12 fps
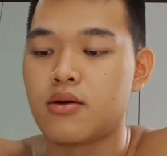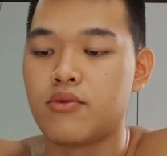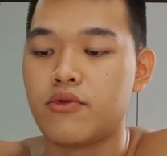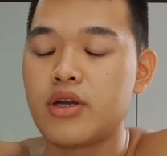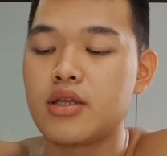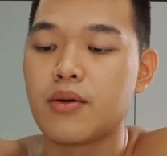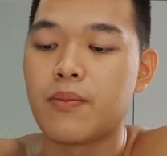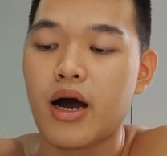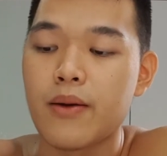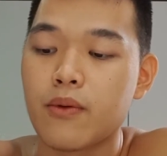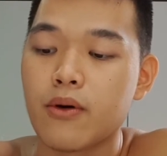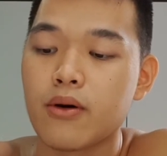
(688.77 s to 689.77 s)
Read the
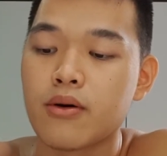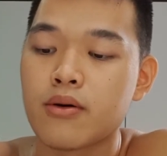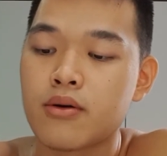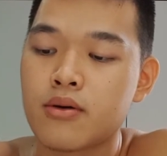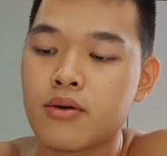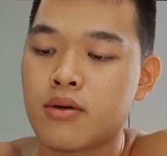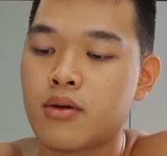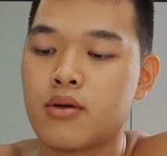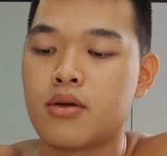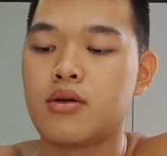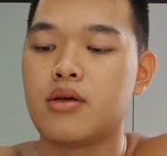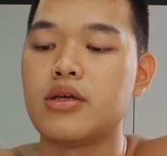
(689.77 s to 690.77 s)
Bible.
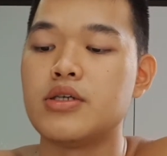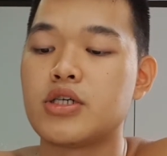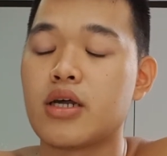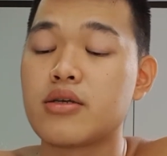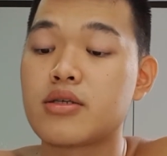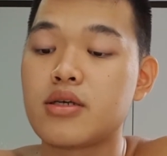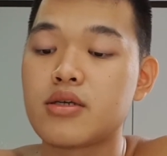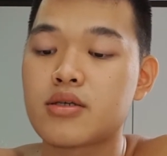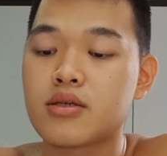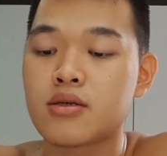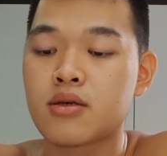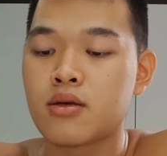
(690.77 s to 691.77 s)
In
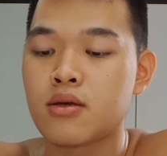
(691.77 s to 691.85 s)
Genesis,